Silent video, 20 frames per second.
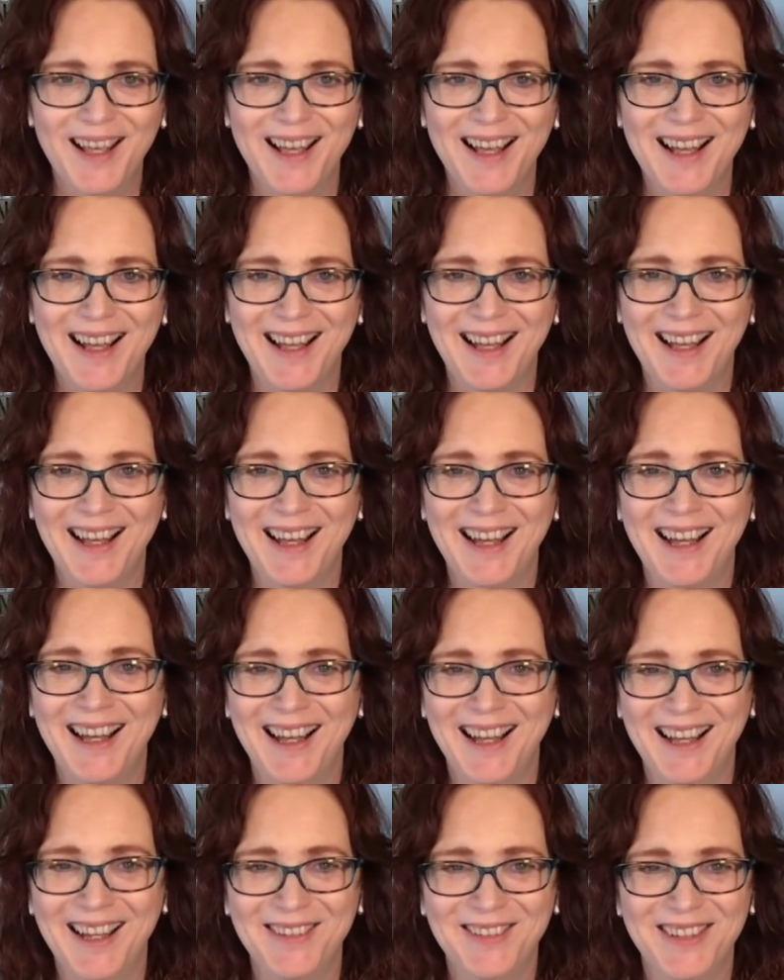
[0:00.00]

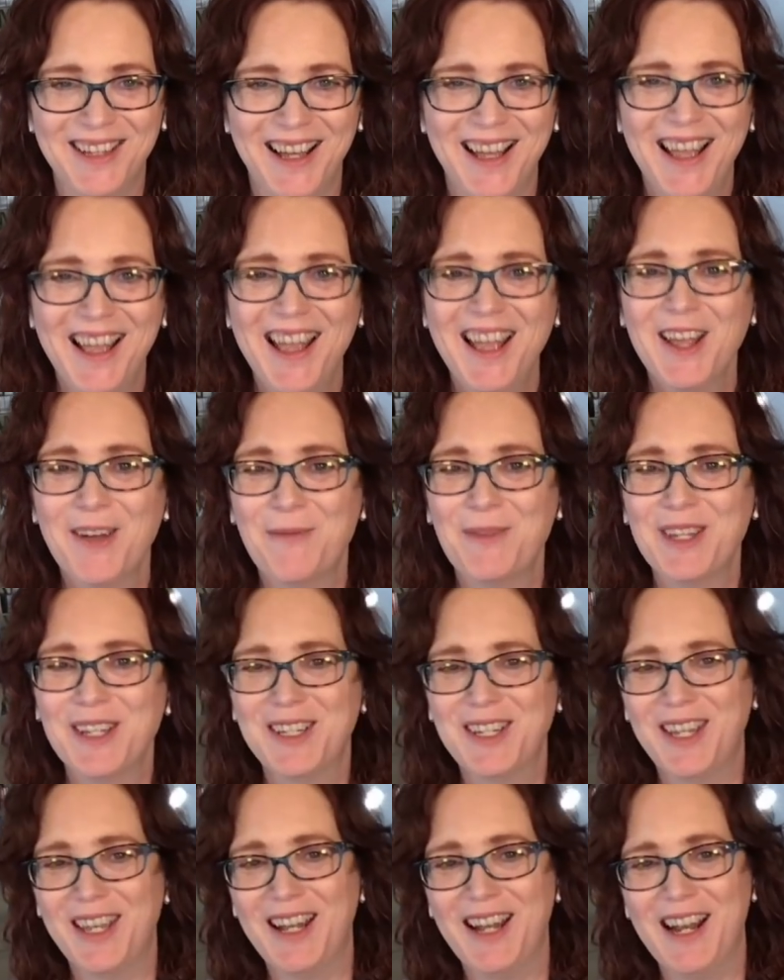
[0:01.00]
I'm
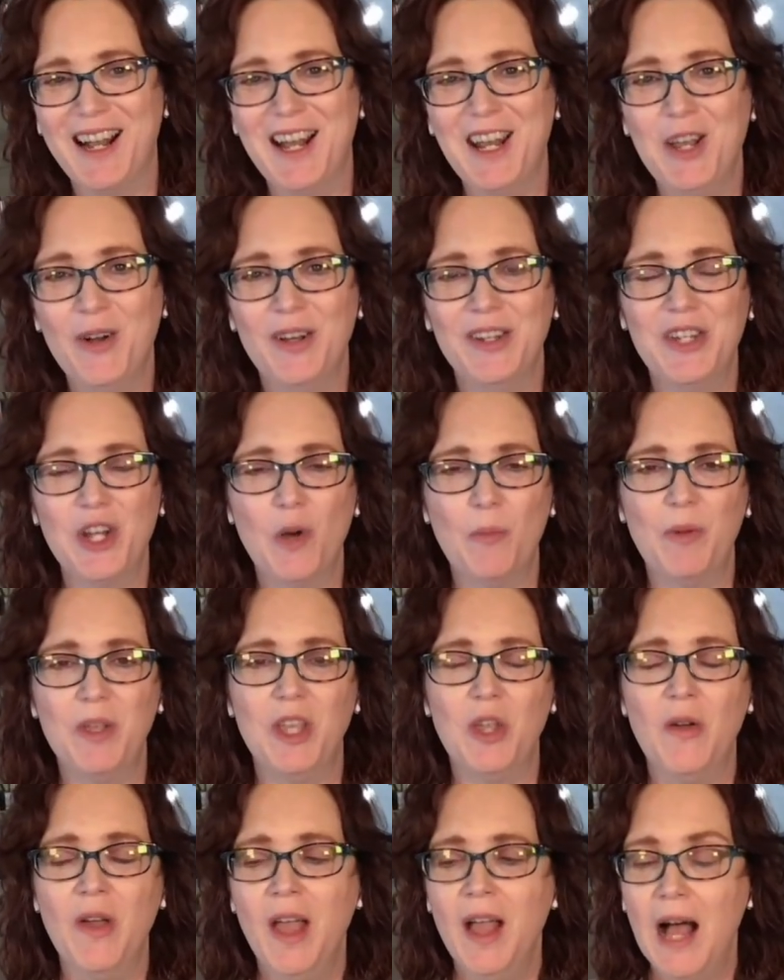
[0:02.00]
just kidding. I know it's
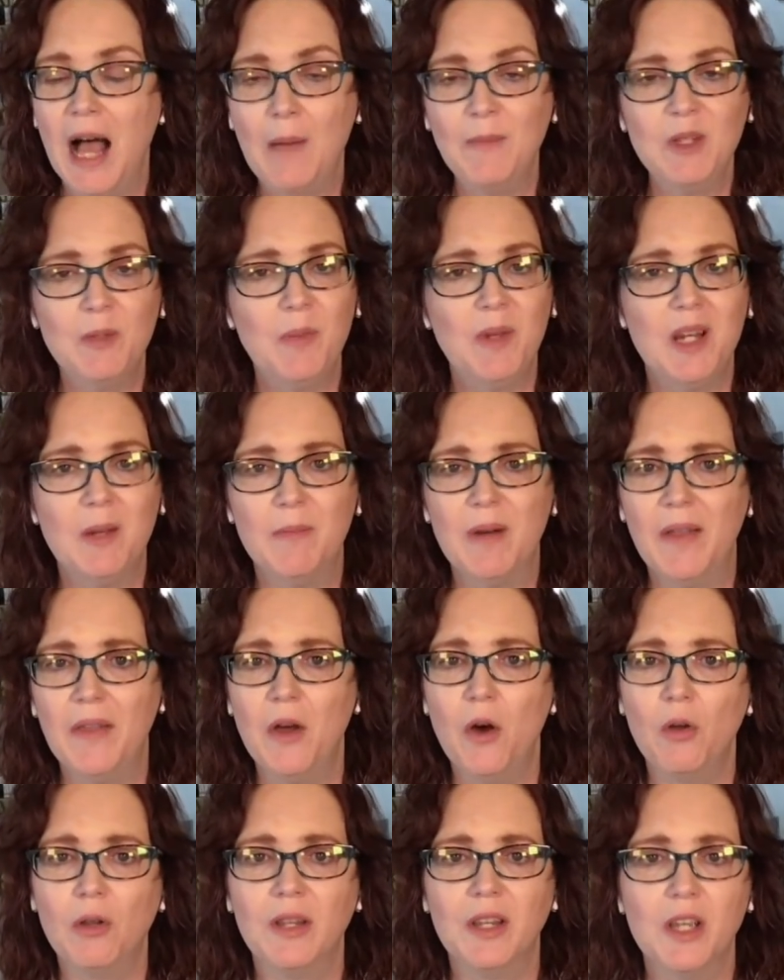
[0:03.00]
helping you. I'm speaking by the
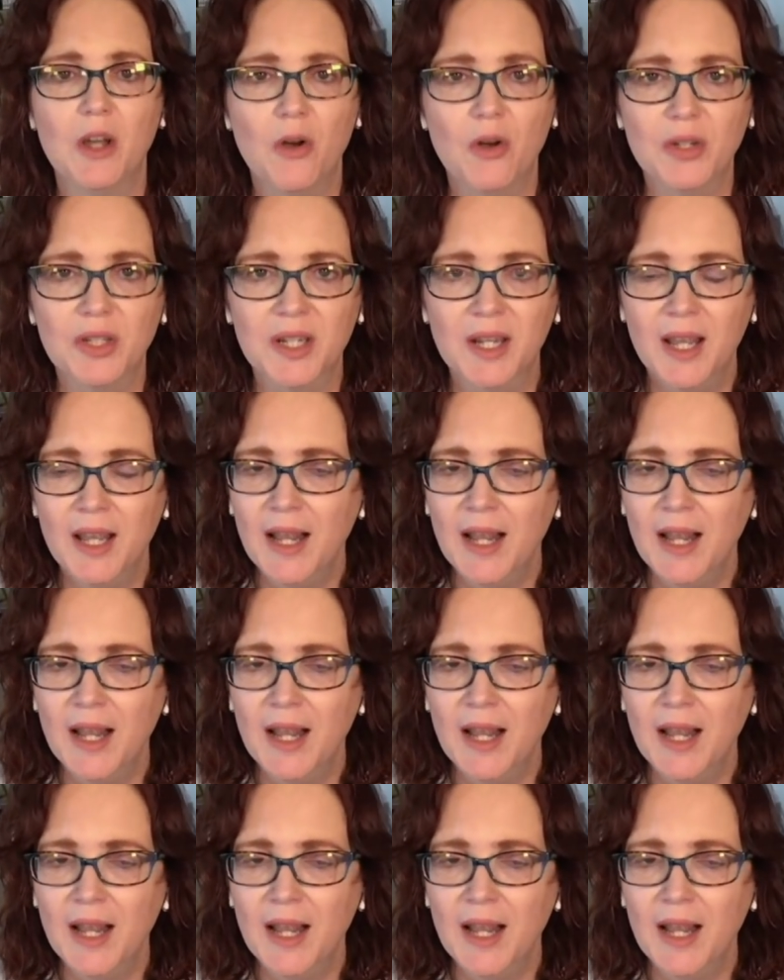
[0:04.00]
Holy Ghost.